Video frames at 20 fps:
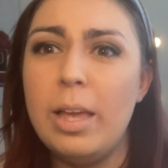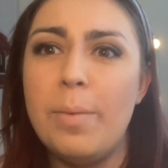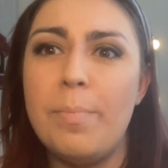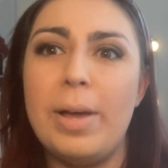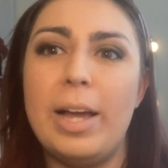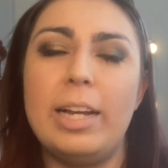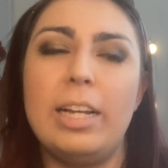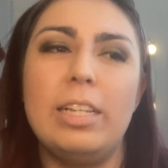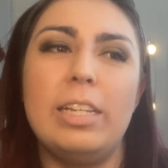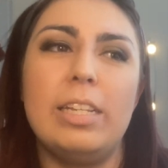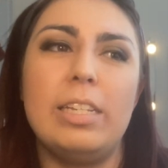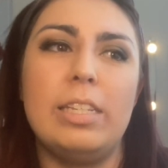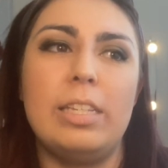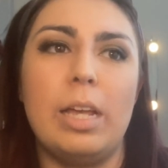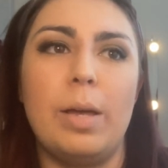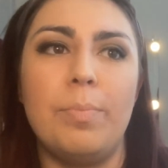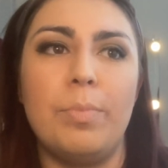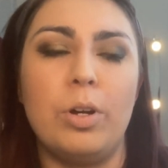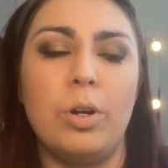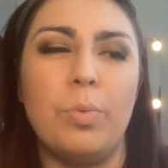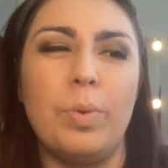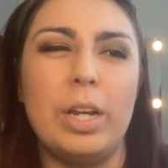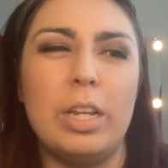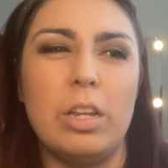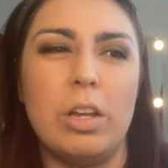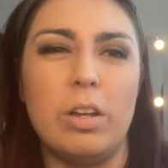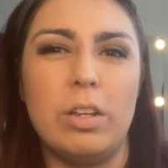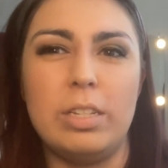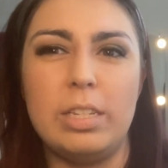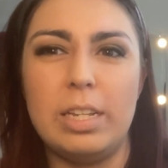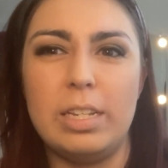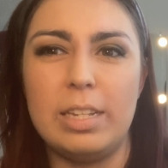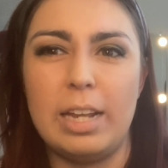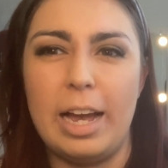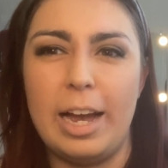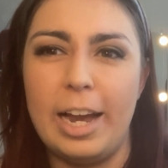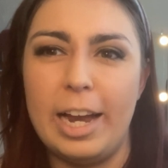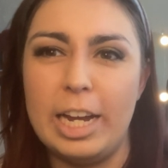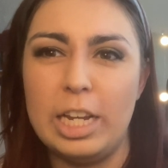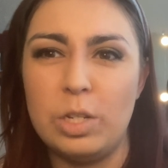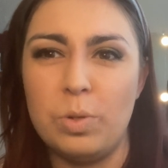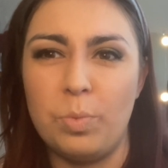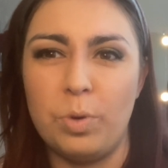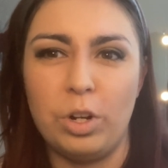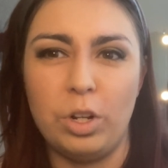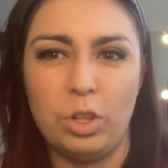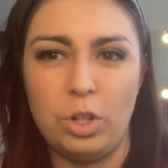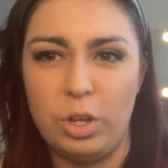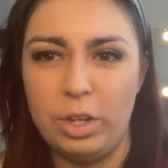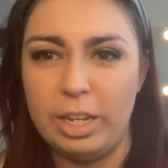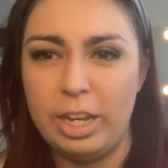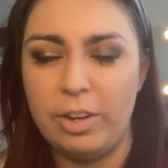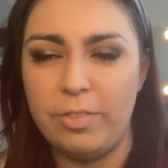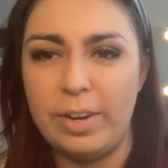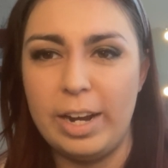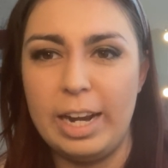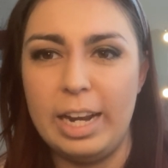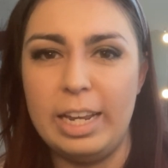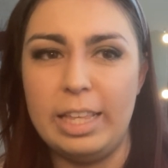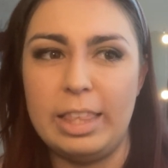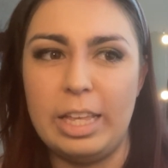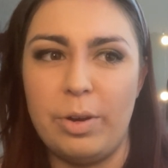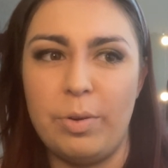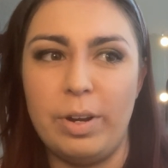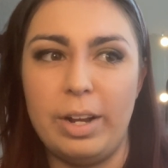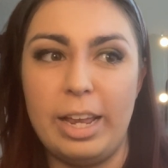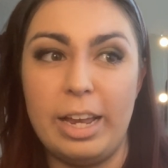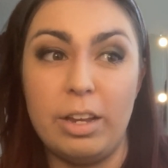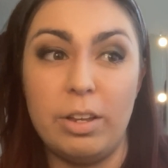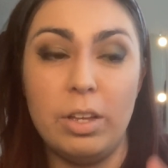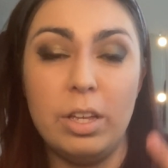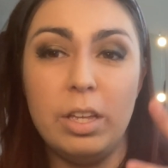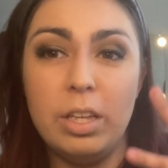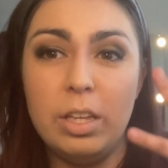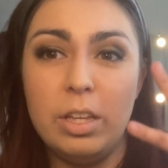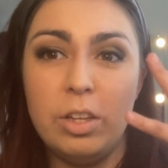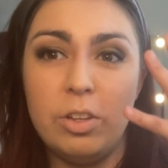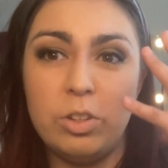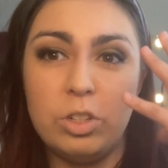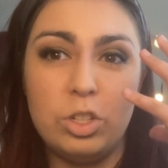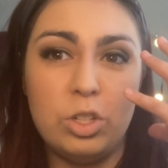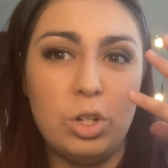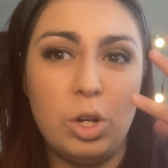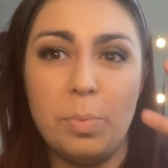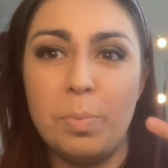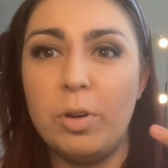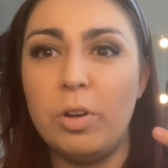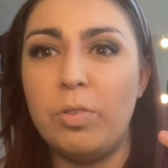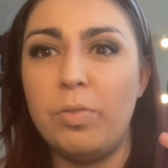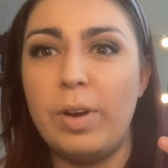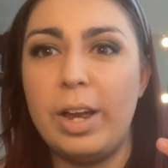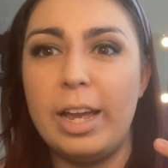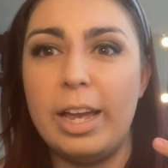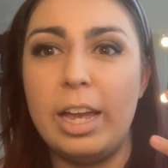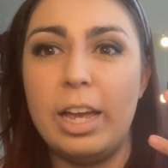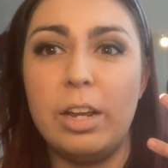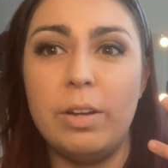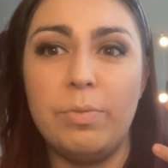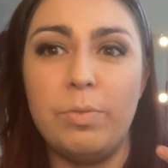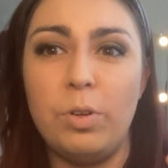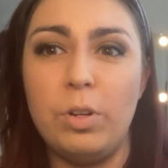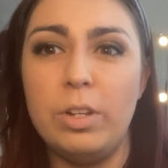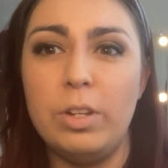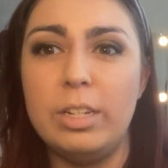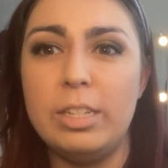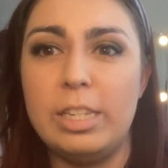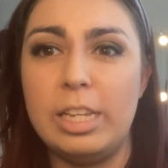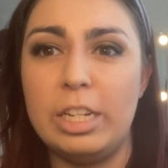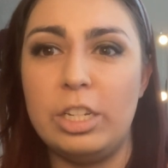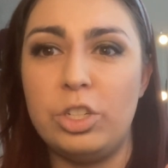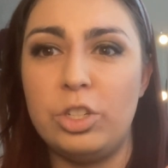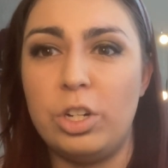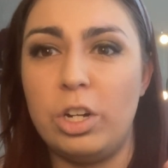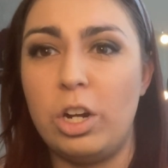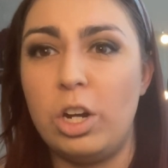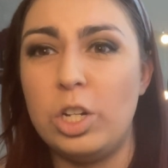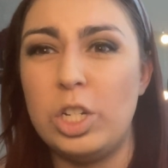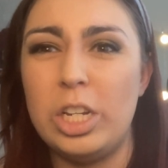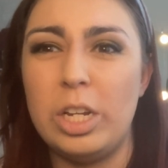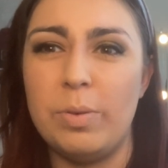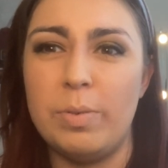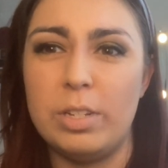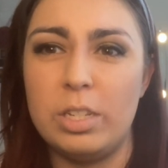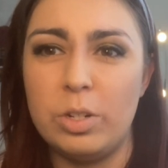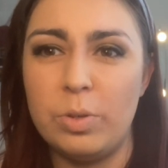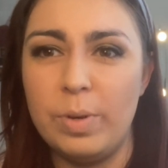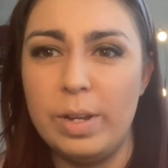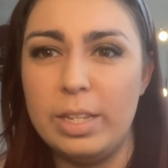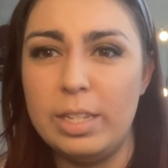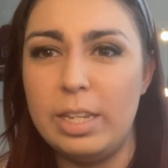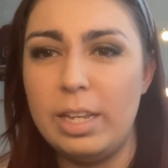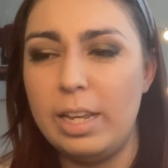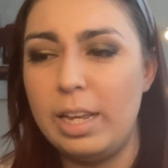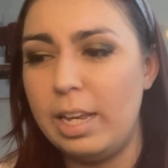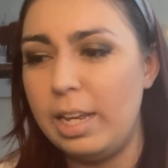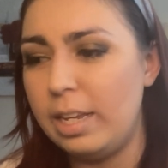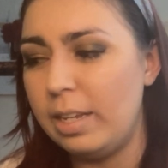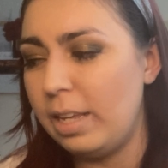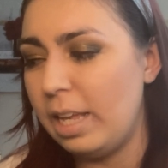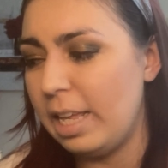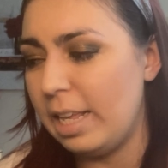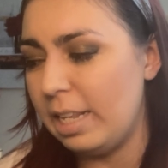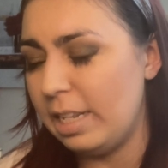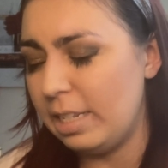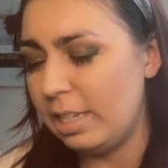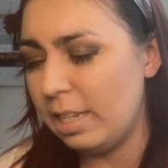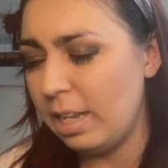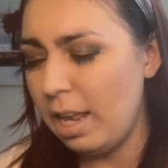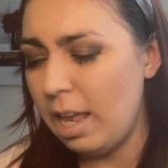Back in December, we noticed his eyes weren't looking right. They were like super red, full of discharge. He was squinting. His